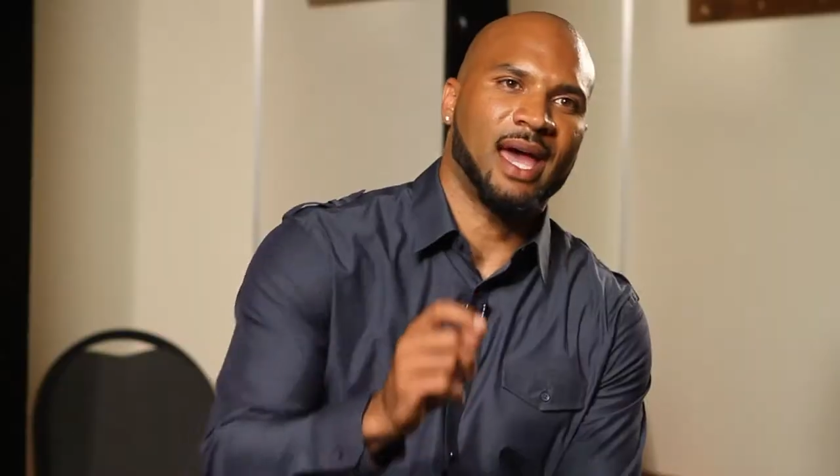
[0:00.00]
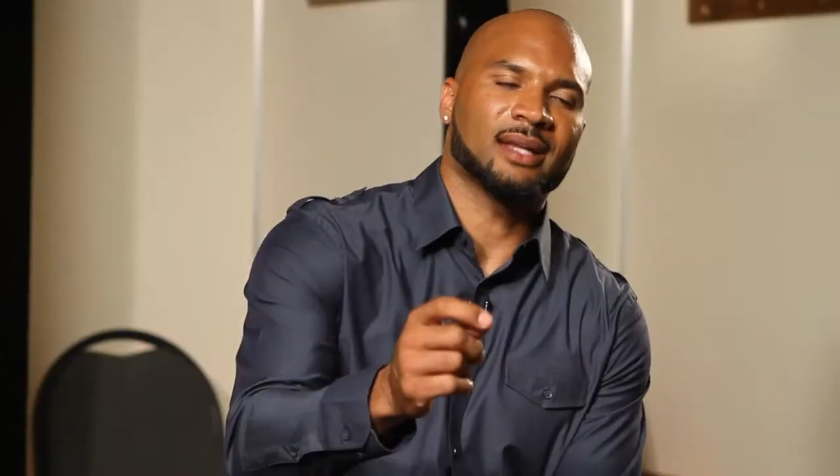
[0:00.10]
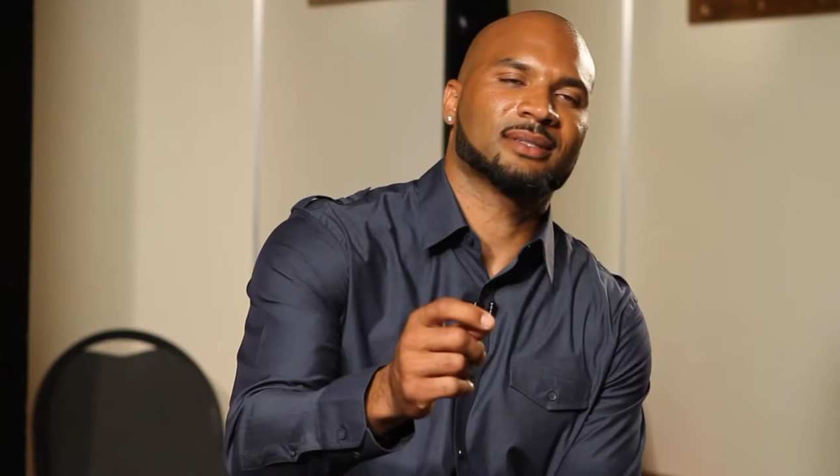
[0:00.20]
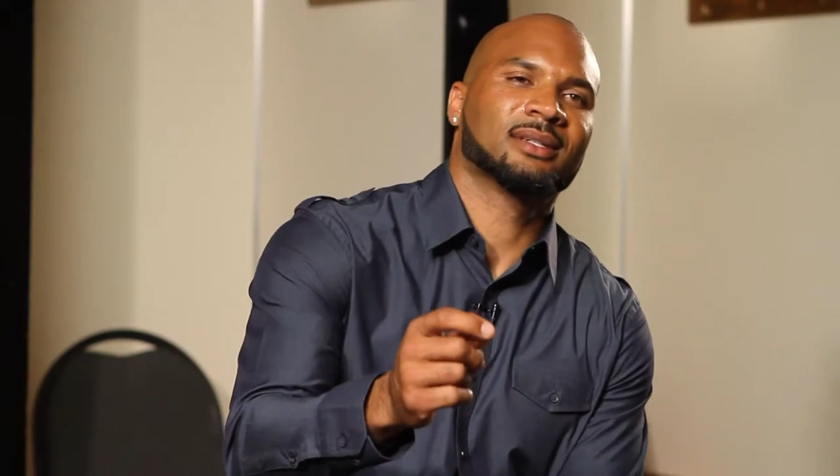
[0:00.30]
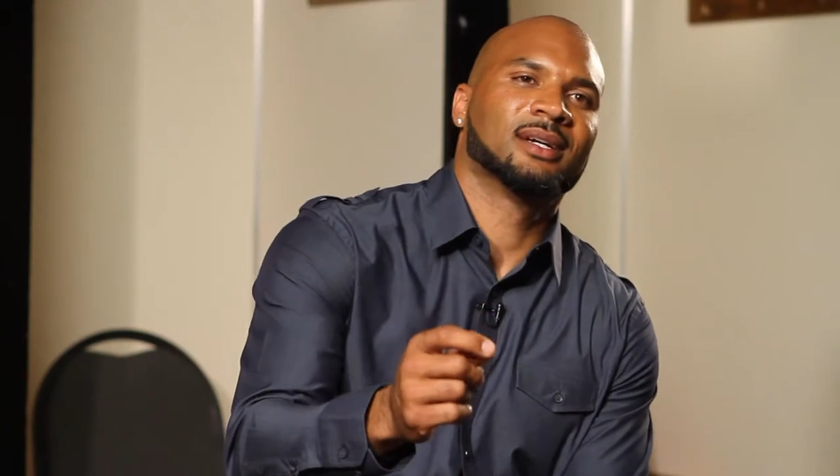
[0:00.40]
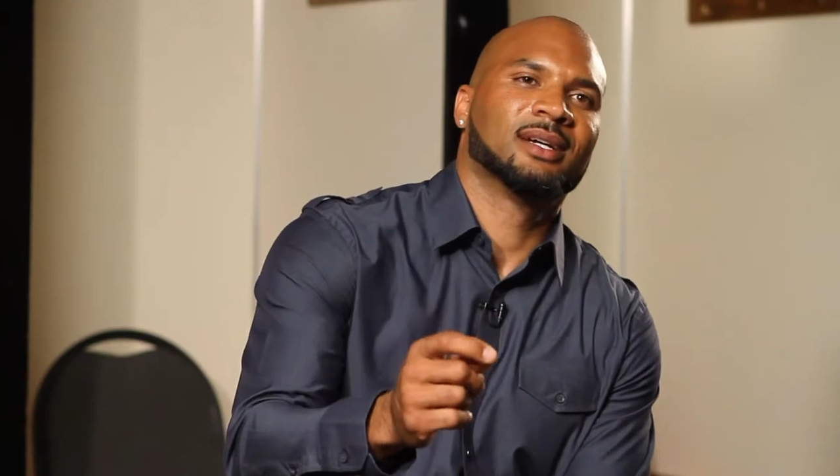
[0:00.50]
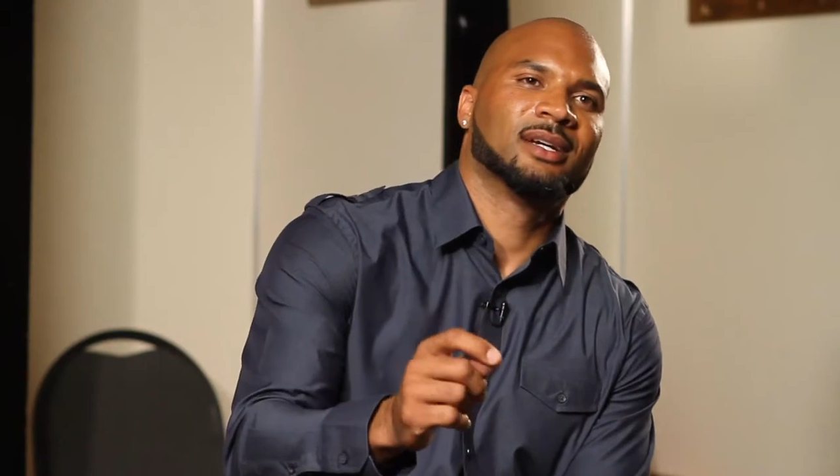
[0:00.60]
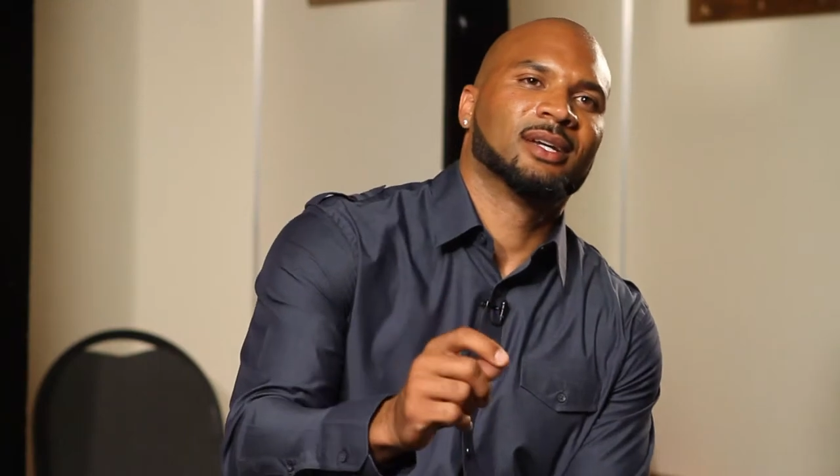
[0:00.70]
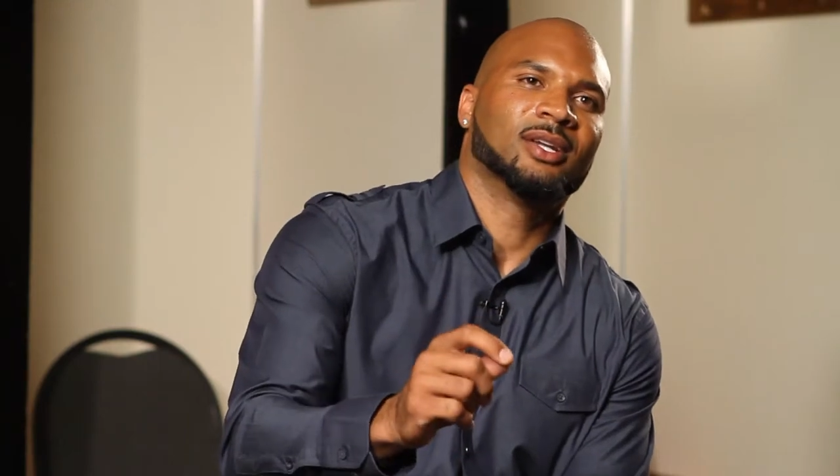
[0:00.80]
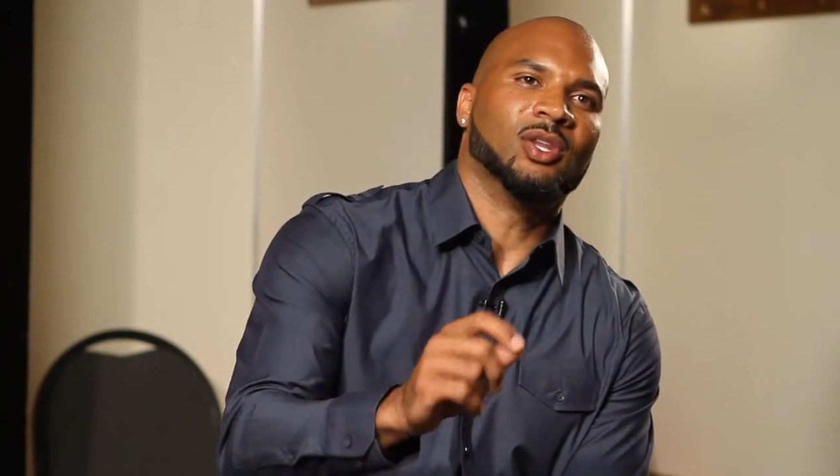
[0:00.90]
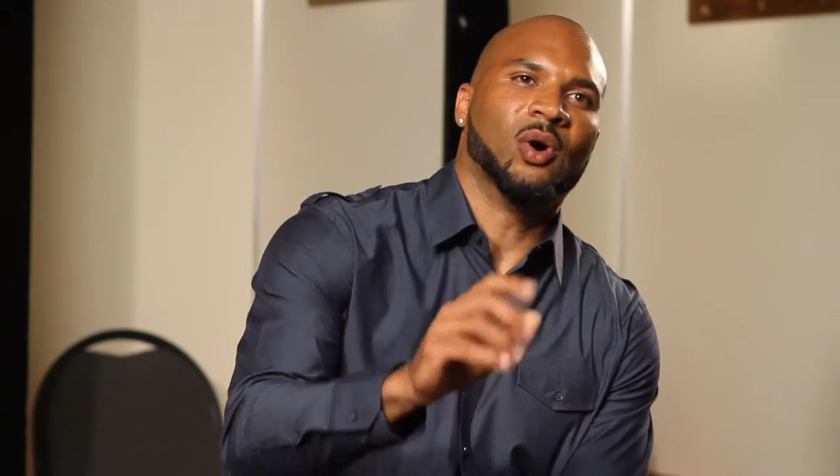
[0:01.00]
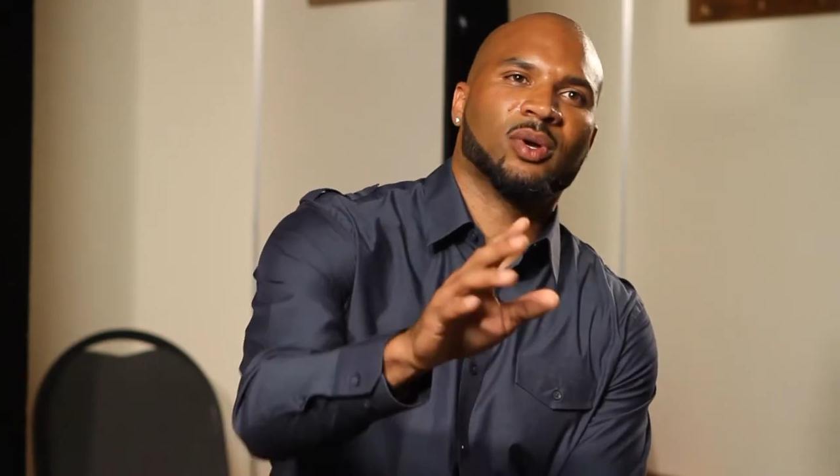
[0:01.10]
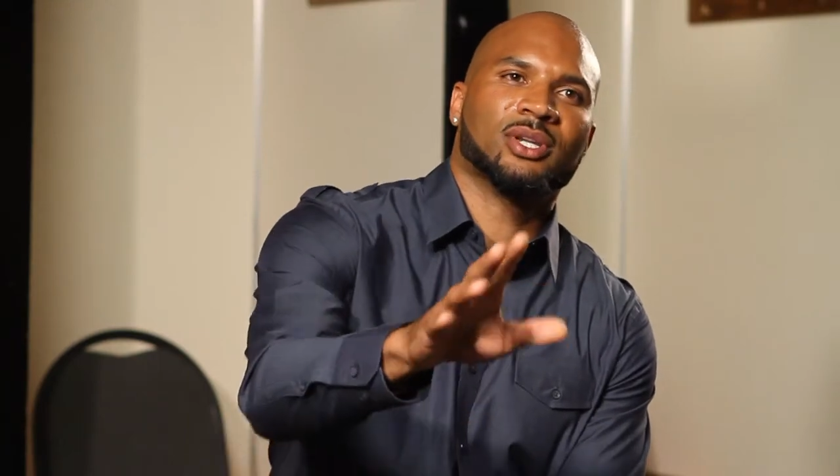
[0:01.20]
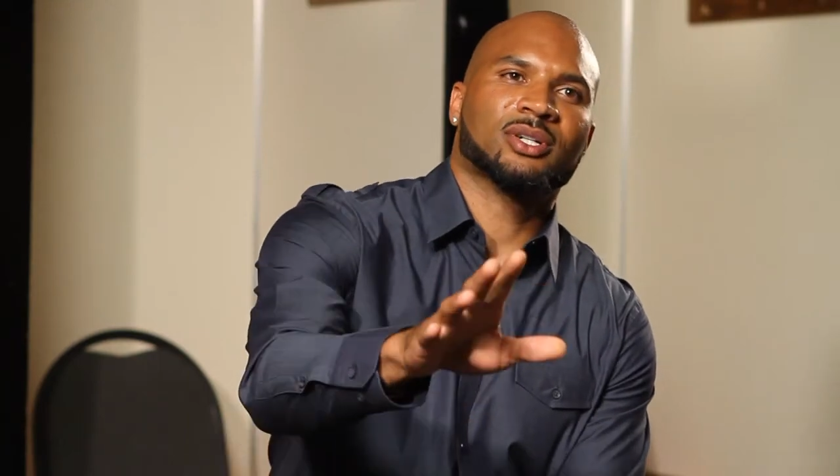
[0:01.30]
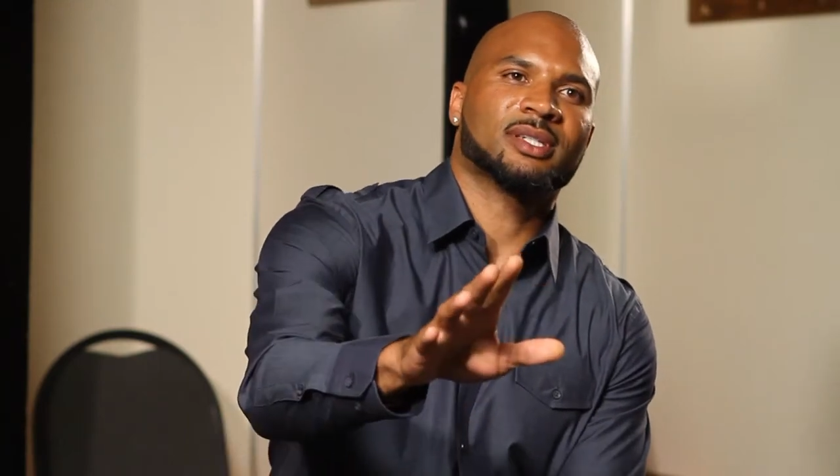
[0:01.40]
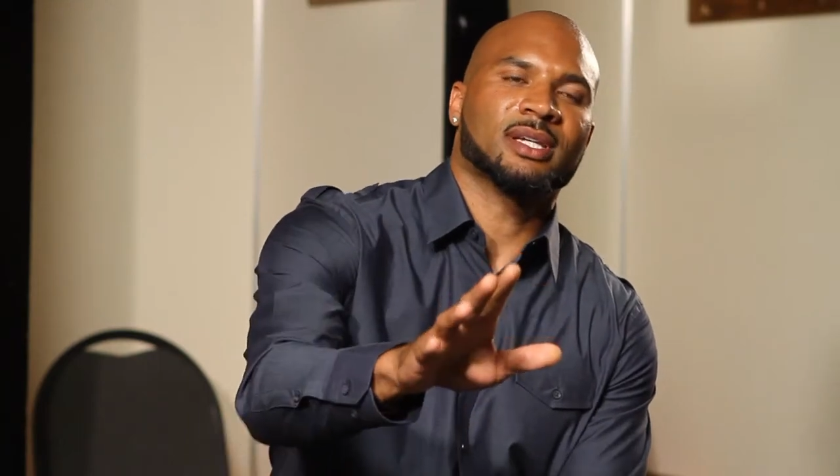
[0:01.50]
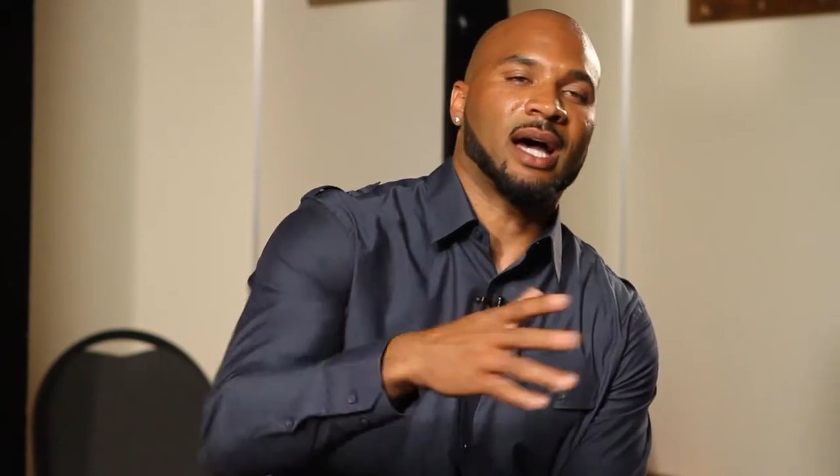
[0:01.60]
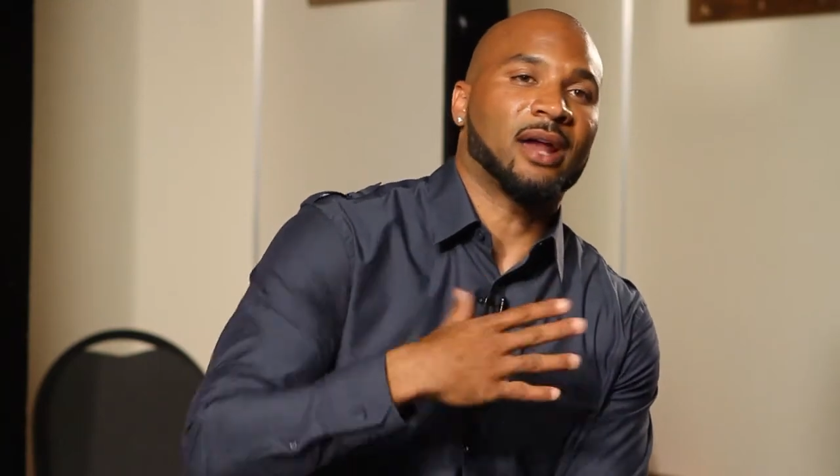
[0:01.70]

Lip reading: Katz, knowing your season,